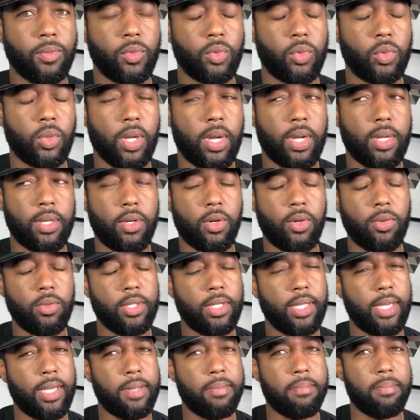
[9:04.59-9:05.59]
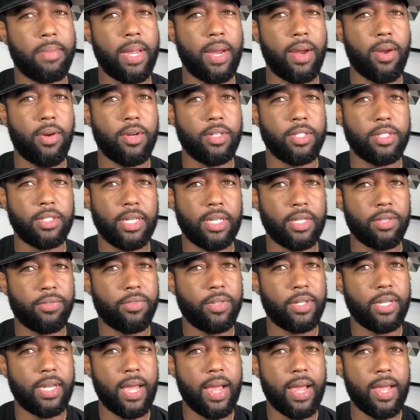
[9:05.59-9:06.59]
Do I? Okay, marriage, that's
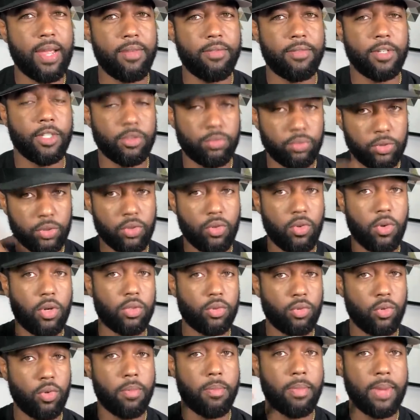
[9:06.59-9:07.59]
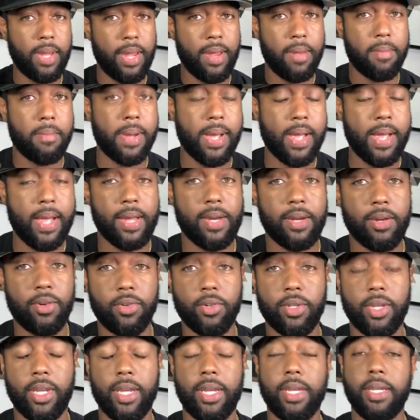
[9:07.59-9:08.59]
for life. This was going through a man mind,
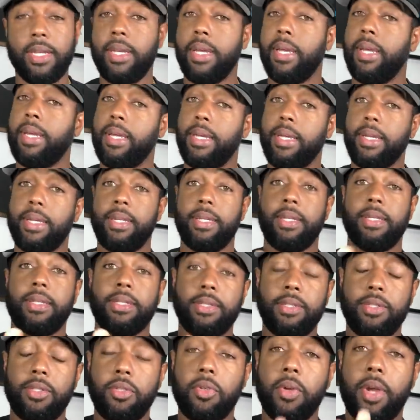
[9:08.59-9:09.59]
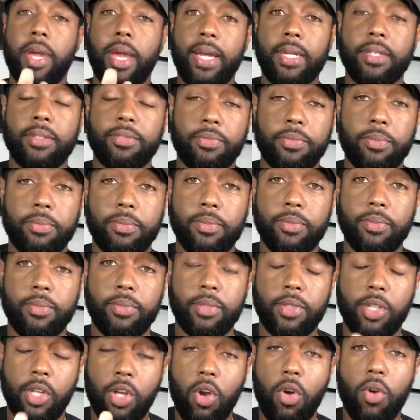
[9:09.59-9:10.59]
okay? You ask
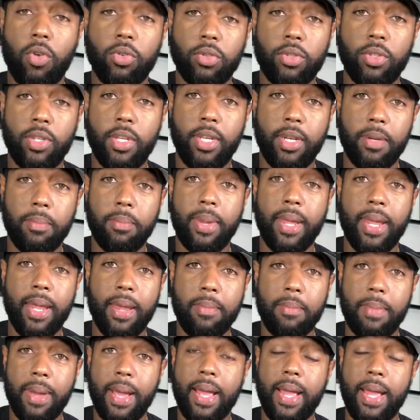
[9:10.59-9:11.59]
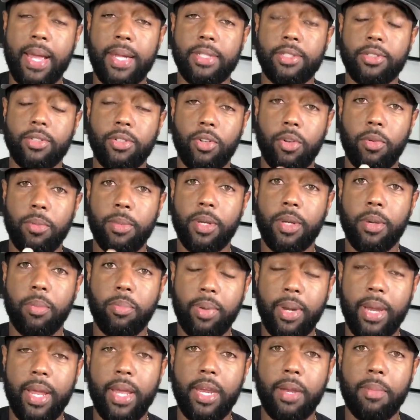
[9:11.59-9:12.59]
to go in a man mind, so don't be
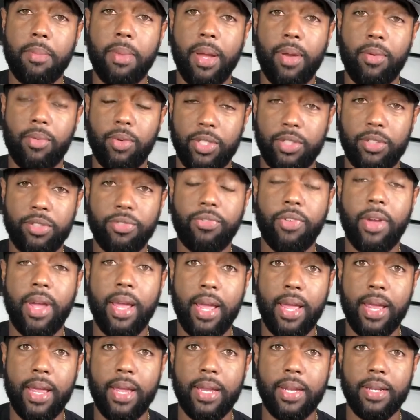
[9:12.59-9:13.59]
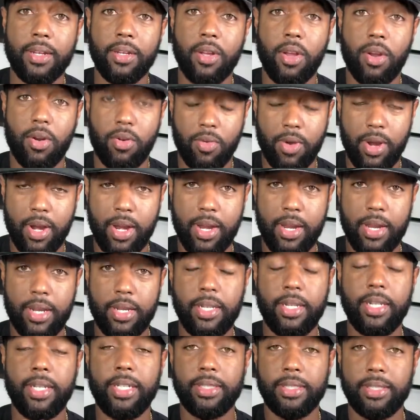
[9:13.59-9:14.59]
complaining about what you find, all right?
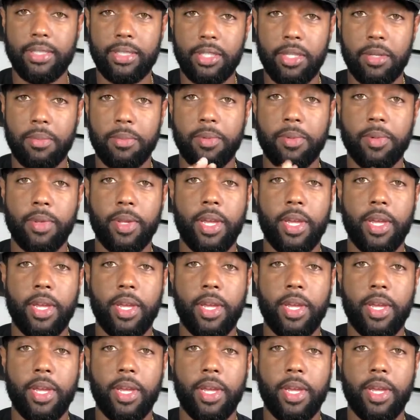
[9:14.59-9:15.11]
Listen to me.